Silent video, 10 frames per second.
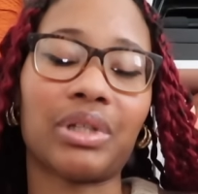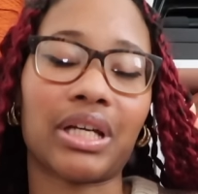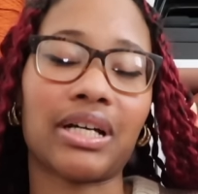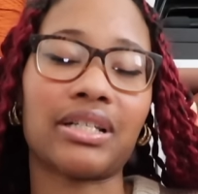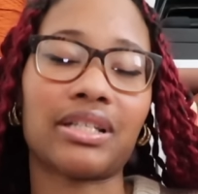
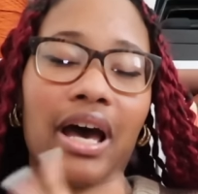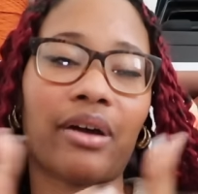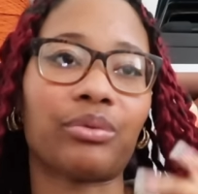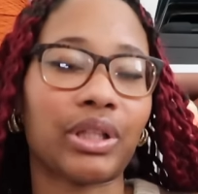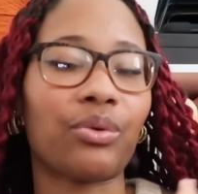because I
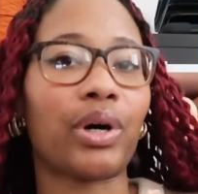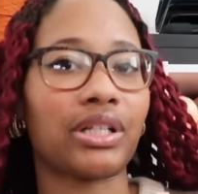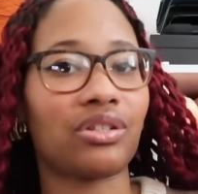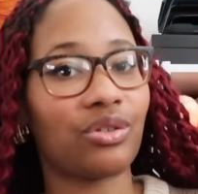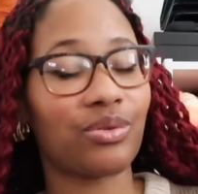really
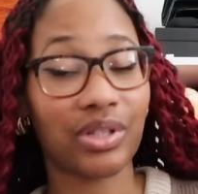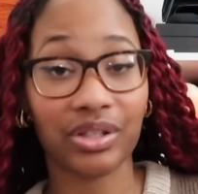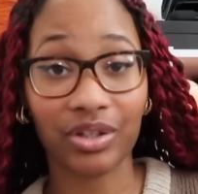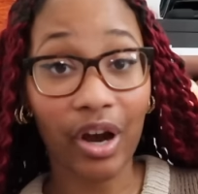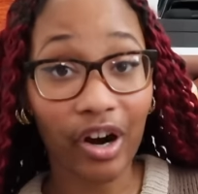wanted to use
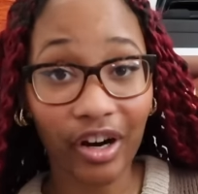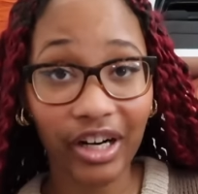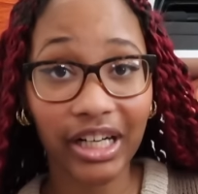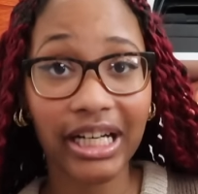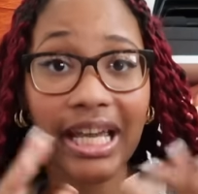this
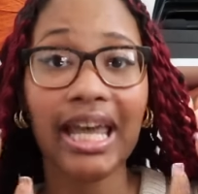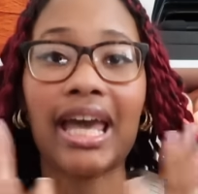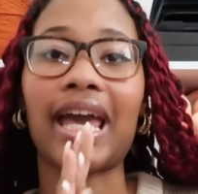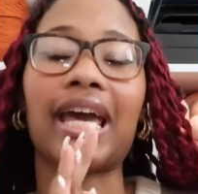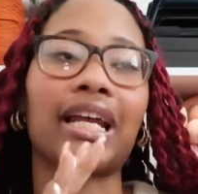yarn,
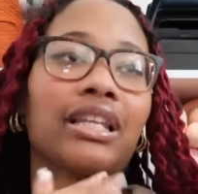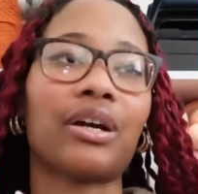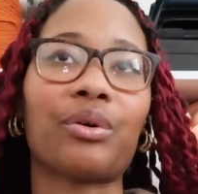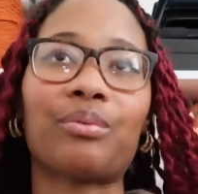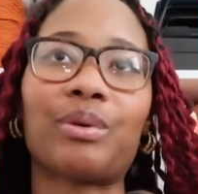and I
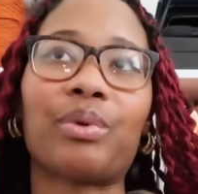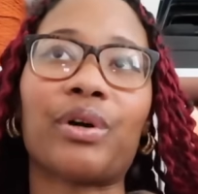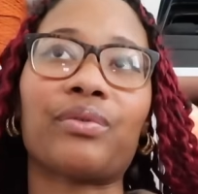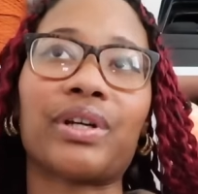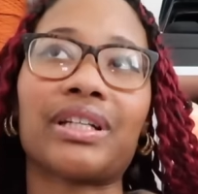thought it would be
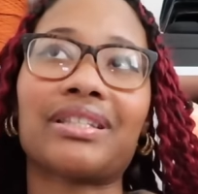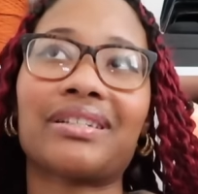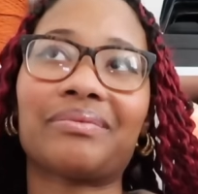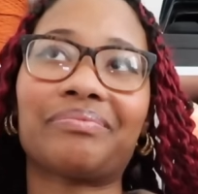perfect,